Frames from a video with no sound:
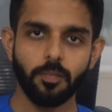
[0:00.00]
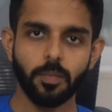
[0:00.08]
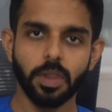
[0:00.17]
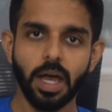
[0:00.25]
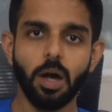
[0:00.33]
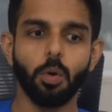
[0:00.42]

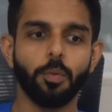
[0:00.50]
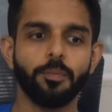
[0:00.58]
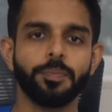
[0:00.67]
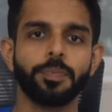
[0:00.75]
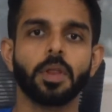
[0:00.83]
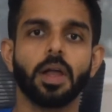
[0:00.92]
Now,
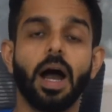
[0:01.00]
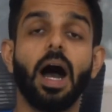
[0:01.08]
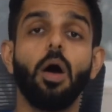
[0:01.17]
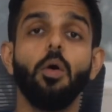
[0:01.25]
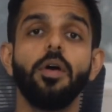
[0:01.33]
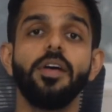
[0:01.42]

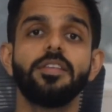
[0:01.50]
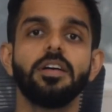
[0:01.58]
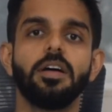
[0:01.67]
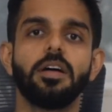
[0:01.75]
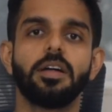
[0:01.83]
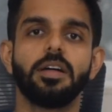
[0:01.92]
how is
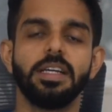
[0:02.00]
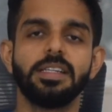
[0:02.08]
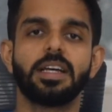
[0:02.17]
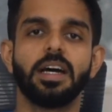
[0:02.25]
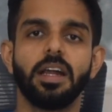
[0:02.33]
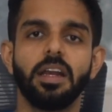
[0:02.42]
a
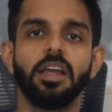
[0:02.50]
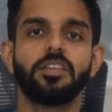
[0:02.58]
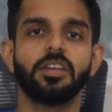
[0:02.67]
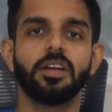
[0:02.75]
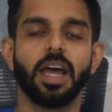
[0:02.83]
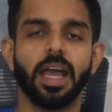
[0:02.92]
disc
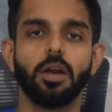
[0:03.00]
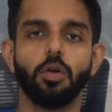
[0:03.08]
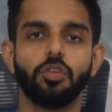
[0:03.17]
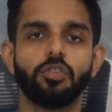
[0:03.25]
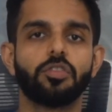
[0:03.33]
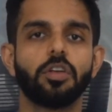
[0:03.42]
herniation
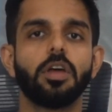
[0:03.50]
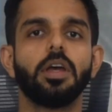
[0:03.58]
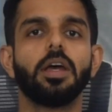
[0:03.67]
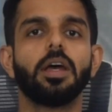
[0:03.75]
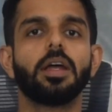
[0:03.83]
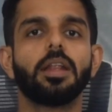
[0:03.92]
diagnosed?
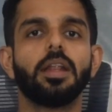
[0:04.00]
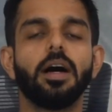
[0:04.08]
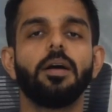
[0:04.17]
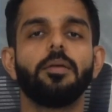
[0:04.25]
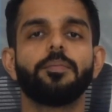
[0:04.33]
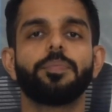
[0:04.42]

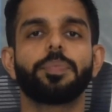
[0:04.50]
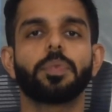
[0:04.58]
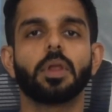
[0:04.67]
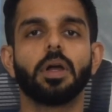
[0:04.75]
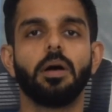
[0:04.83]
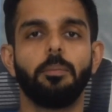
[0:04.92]
The
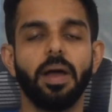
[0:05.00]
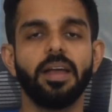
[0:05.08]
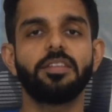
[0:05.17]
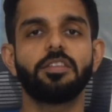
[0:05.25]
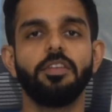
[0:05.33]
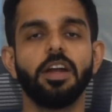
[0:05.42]

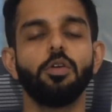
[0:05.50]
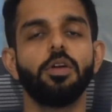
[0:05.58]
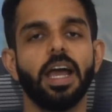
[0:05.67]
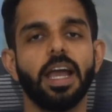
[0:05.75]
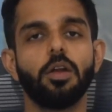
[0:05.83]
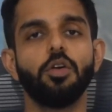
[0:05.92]
best way to
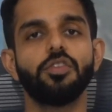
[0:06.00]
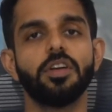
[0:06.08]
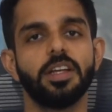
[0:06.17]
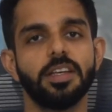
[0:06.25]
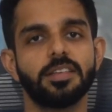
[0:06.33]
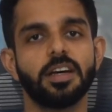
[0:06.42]
diagnose a
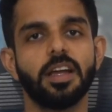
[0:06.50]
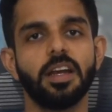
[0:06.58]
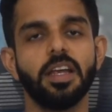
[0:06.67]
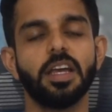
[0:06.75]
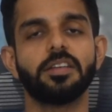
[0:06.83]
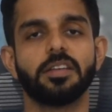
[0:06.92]
disc
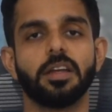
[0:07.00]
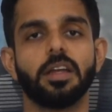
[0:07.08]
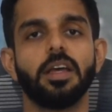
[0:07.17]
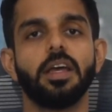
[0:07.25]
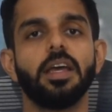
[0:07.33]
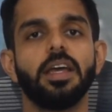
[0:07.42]
herniation
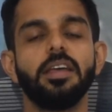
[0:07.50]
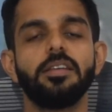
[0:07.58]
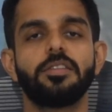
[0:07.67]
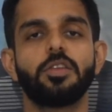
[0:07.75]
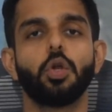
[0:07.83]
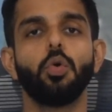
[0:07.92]

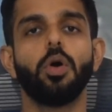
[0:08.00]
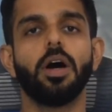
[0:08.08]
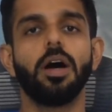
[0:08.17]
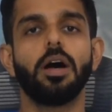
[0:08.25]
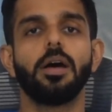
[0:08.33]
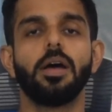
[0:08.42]
is through
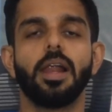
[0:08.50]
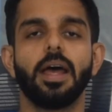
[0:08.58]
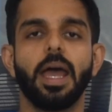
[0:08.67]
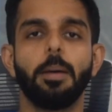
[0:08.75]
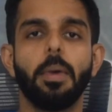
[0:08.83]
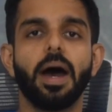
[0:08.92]
a
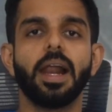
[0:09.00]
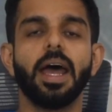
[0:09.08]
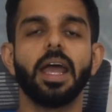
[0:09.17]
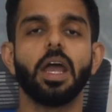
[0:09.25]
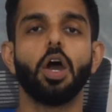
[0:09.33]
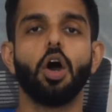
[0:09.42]

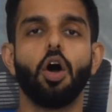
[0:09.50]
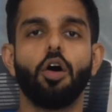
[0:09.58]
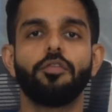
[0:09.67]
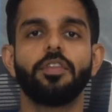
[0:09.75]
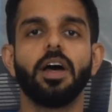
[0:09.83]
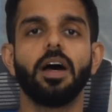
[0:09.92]
MRI
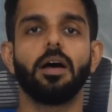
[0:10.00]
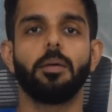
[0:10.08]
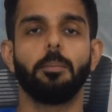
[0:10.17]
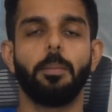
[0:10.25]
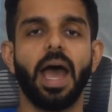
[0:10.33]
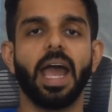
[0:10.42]
of
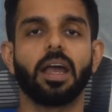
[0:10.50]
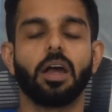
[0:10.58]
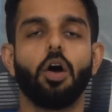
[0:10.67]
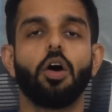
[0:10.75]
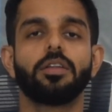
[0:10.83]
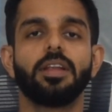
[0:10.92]
the
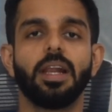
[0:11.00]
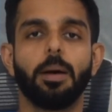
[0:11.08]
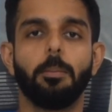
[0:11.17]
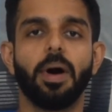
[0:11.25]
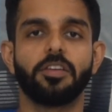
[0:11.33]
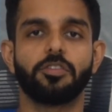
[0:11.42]
back or the
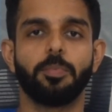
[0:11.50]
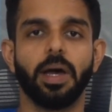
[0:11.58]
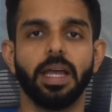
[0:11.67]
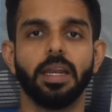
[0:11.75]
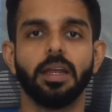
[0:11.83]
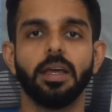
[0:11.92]
lumbar
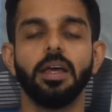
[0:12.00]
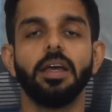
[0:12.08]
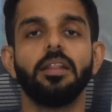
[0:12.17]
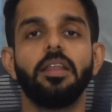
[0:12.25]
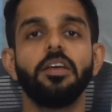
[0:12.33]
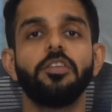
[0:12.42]
spine.
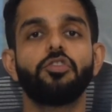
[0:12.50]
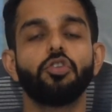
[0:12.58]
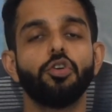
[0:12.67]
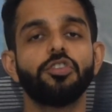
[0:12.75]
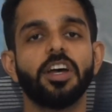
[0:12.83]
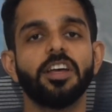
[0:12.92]
This
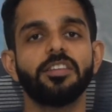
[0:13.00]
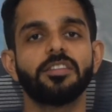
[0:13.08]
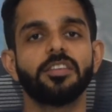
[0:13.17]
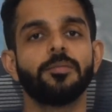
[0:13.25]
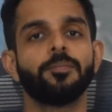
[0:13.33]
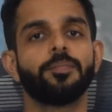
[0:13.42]
shows
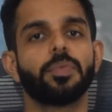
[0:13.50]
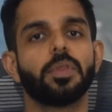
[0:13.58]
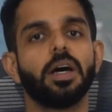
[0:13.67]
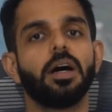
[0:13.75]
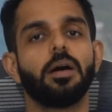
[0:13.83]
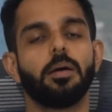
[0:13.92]
us
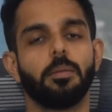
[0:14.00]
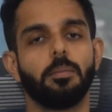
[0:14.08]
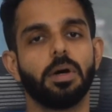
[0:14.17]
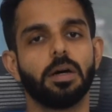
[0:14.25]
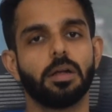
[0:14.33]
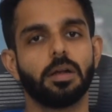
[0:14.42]

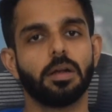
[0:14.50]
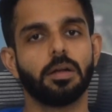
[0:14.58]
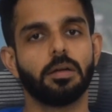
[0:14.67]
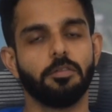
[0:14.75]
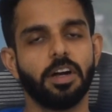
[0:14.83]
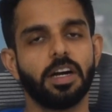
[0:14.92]
the
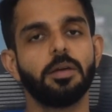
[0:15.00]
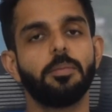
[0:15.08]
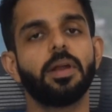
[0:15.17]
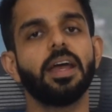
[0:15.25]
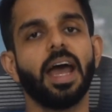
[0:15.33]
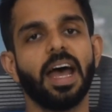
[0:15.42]

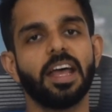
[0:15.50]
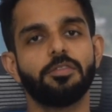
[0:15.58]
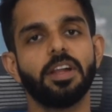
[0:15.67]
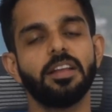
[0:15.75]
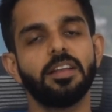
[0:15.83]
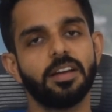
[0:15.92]
vertebrae as
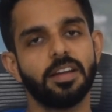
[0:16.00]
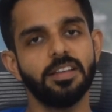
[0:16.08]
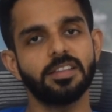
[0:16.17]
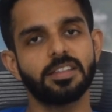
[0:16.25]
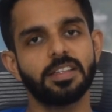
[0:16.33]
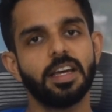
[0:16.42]
well as the
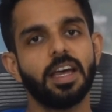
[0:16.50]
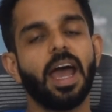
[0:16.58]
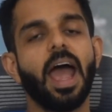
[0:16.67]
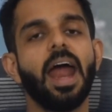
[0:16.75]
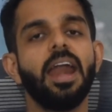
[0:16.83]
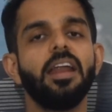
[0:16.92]
discs,
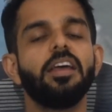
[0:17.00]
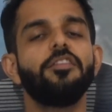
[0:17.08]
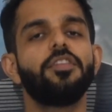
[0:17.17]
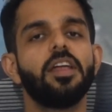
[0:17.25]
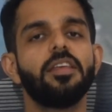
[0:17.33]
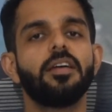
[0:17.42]
and
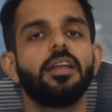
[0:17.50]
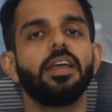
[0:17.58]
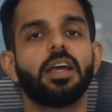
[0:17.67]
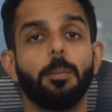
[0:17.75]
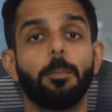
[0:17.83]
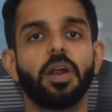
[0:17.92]
if there is any
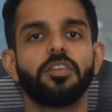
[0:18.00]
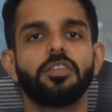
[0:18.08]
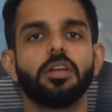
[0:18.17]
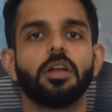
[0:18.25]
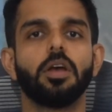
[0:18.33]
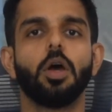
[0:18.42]

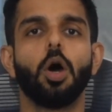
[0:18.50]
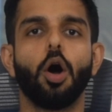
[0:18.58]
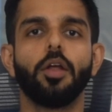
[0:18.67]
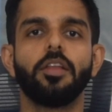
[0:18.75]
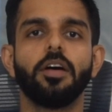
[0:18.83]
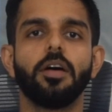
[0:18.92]
compression
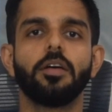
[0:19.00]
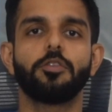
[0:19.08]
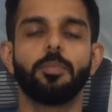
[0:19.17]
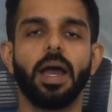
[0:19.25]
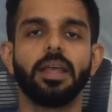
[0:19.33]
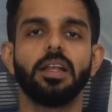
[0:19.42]
on the
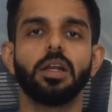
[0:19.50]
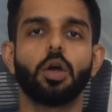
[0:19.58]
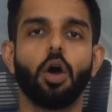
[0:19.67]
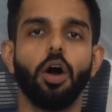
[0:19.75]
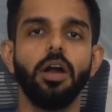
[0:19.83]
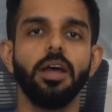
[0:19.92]
spinal
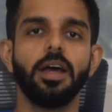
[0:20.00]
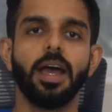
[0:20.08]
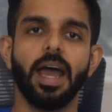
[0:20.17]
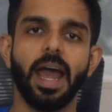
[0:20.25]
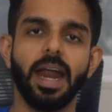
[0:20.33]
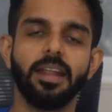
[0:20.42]
cord
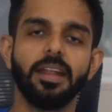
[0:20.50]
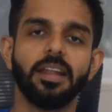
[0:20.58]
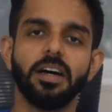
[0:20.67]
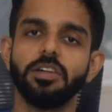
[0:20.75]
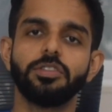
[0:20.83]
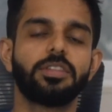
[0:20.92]
and the
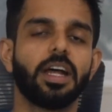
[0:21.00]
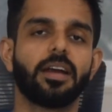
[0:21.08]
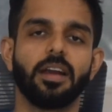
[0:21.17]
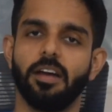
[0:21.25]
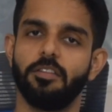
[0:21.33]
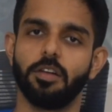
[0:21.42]
nerves that
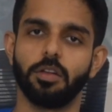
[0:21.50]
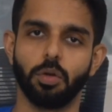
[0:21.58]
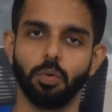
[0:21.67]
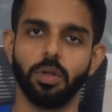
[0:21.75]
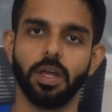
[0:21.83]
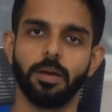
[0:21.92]
travel
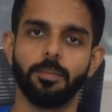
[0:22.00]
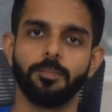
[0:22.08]
through there.